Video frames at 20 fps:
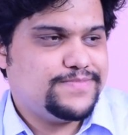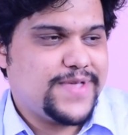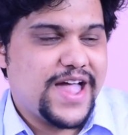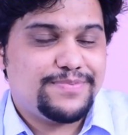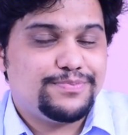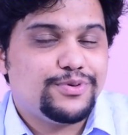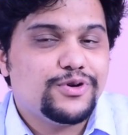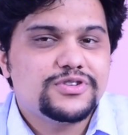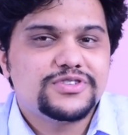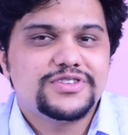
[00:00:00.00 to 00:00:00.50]

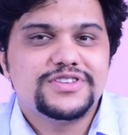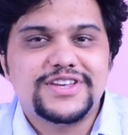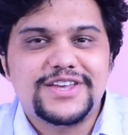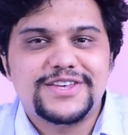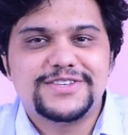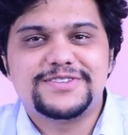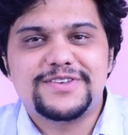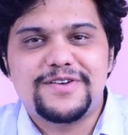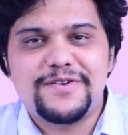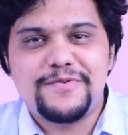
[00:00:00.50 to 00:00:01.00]
that person
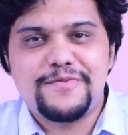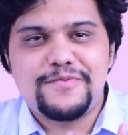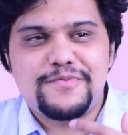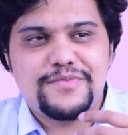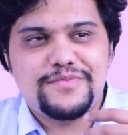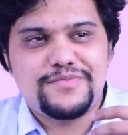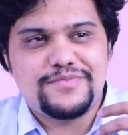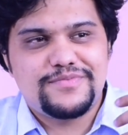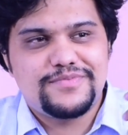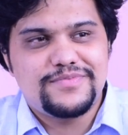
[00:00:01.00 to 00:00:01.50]
is
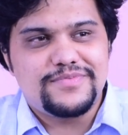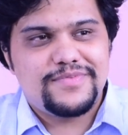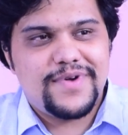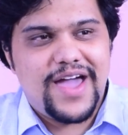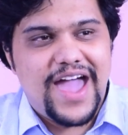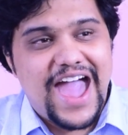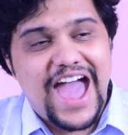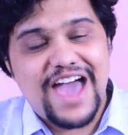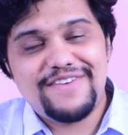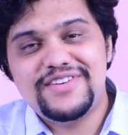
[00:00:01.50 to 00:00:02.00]

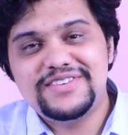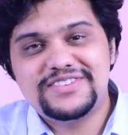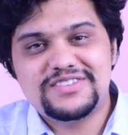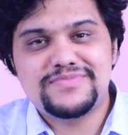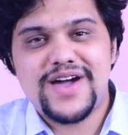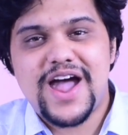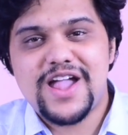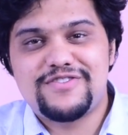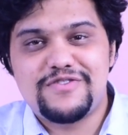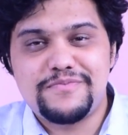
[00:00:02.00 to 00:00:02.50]
having
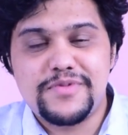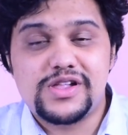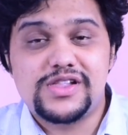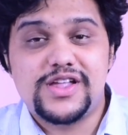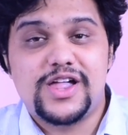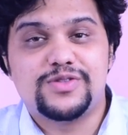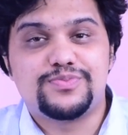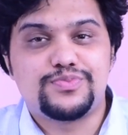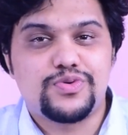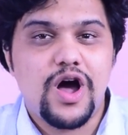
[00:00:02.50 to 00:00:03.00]
some kind of
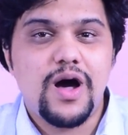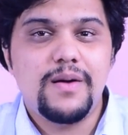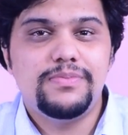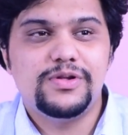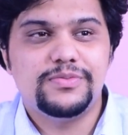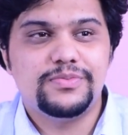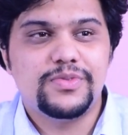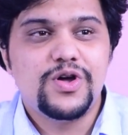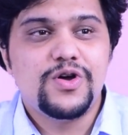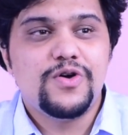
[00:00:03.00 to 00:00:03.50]
mental health
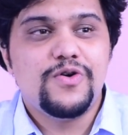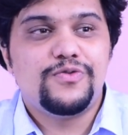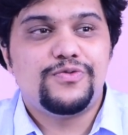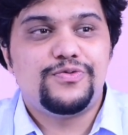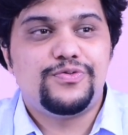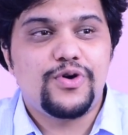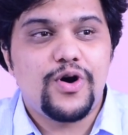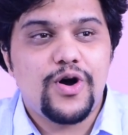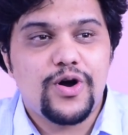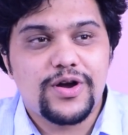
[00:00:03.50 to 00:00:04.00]
problem
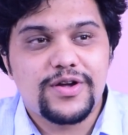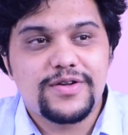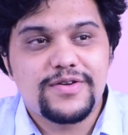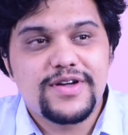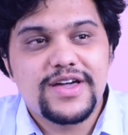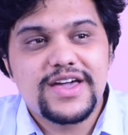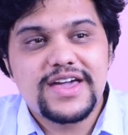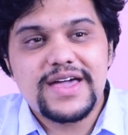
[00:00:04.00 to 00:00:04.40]
for